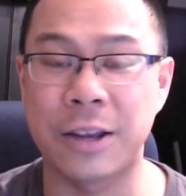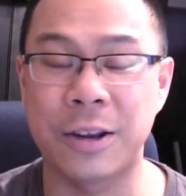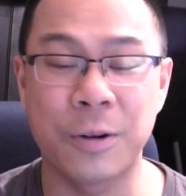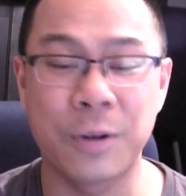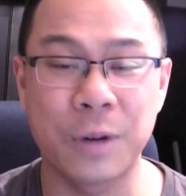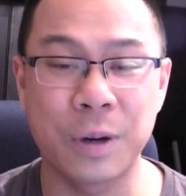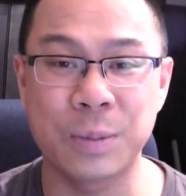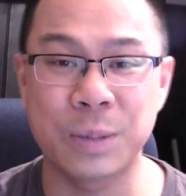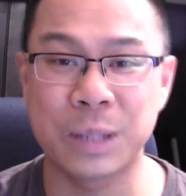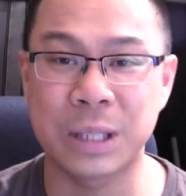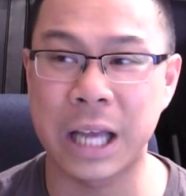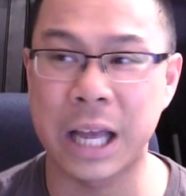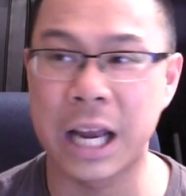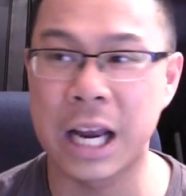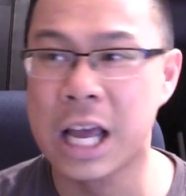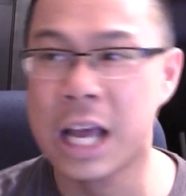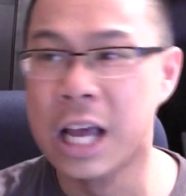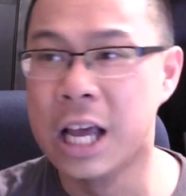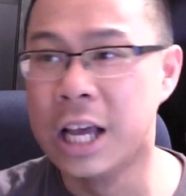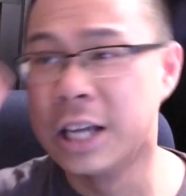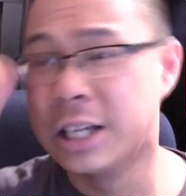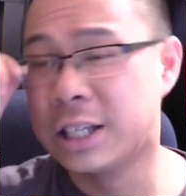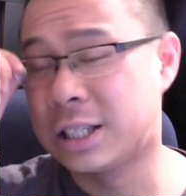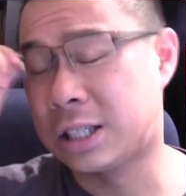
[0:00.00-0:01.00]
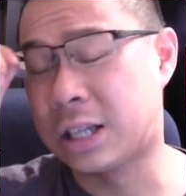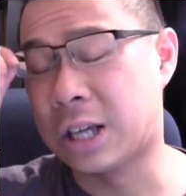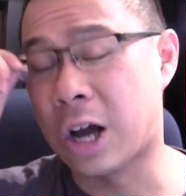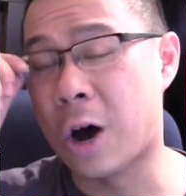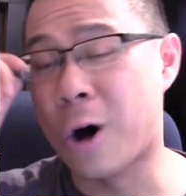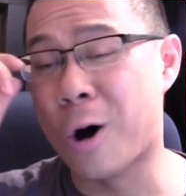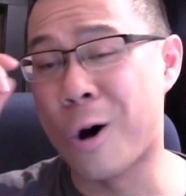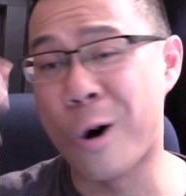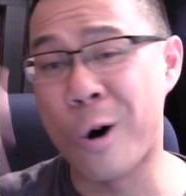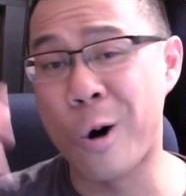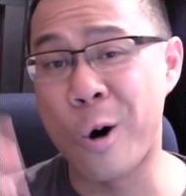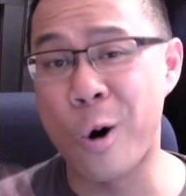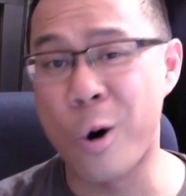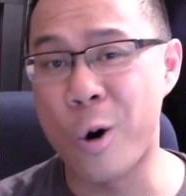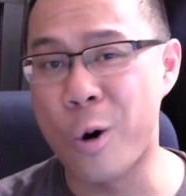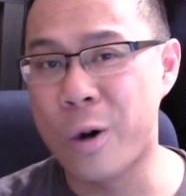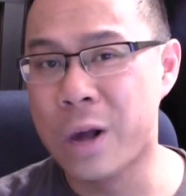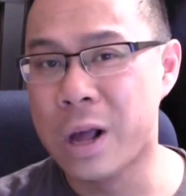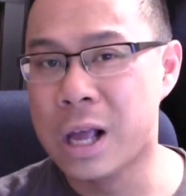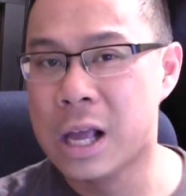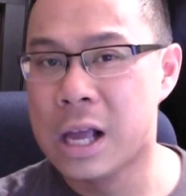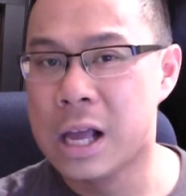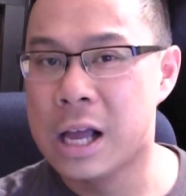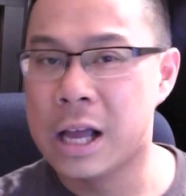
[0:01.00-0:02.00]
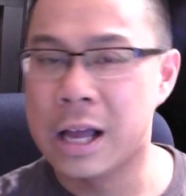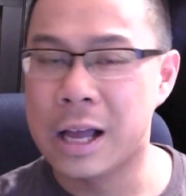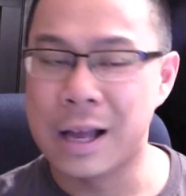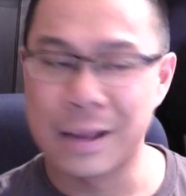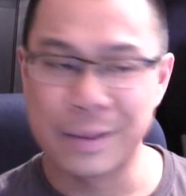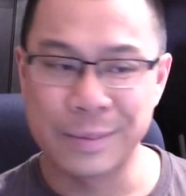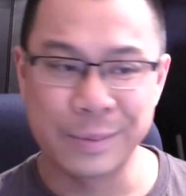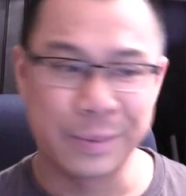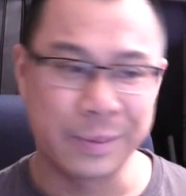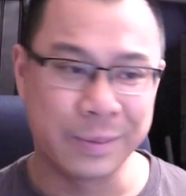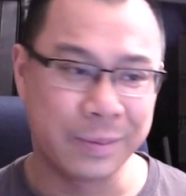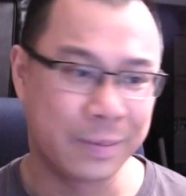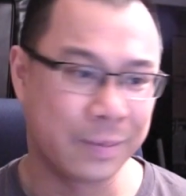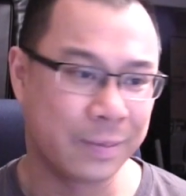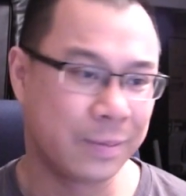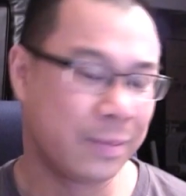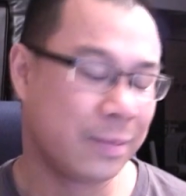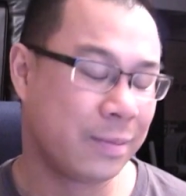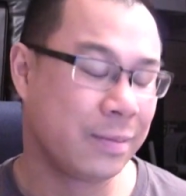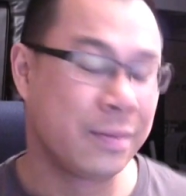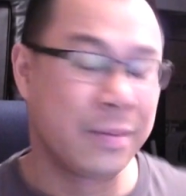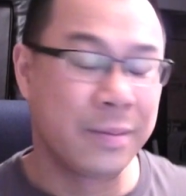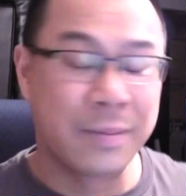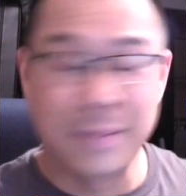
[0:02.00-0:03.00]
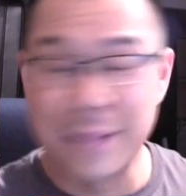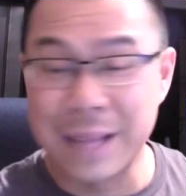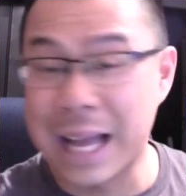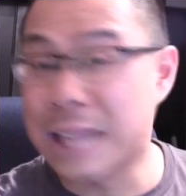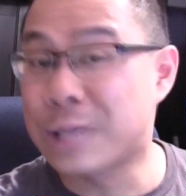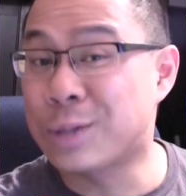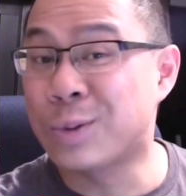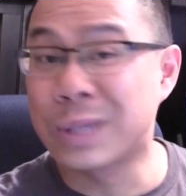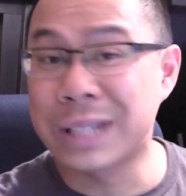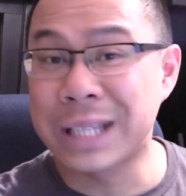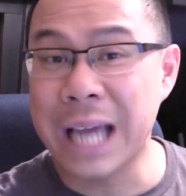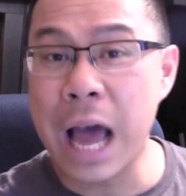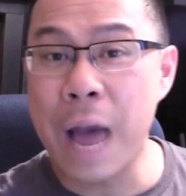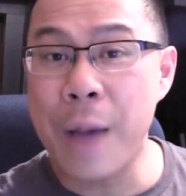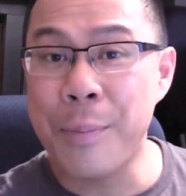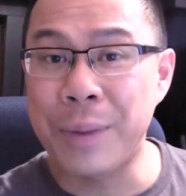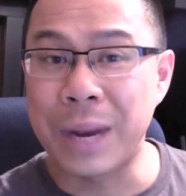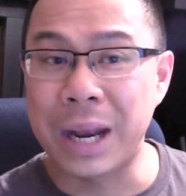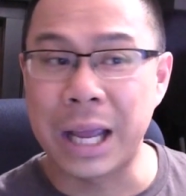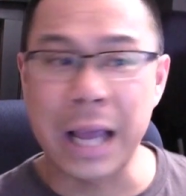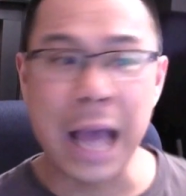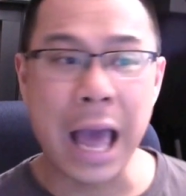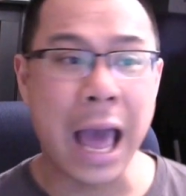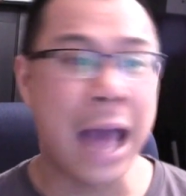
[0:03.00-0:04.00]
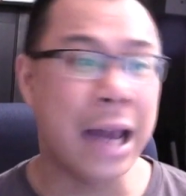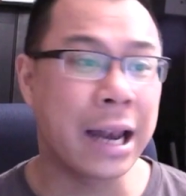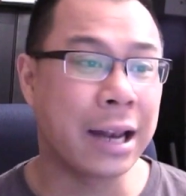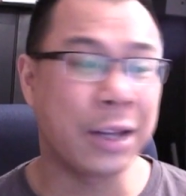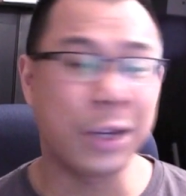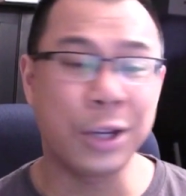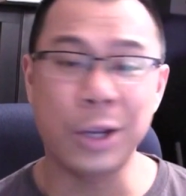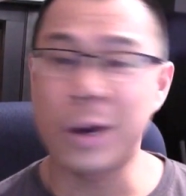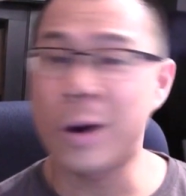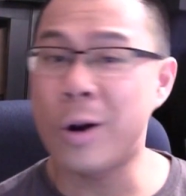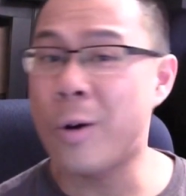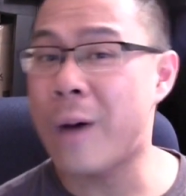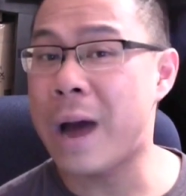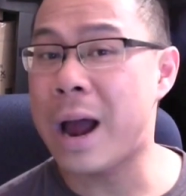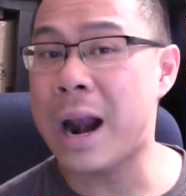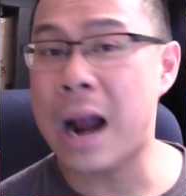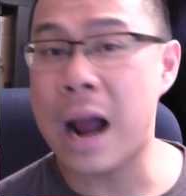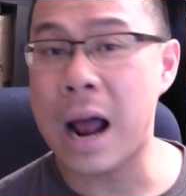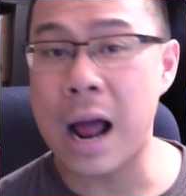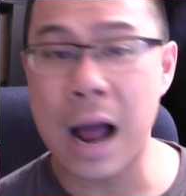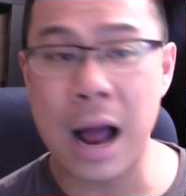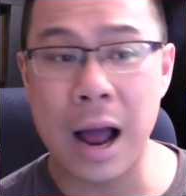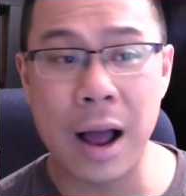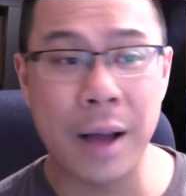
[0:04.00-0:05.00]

You know what I'm saying? So that's what's happening. And you know what?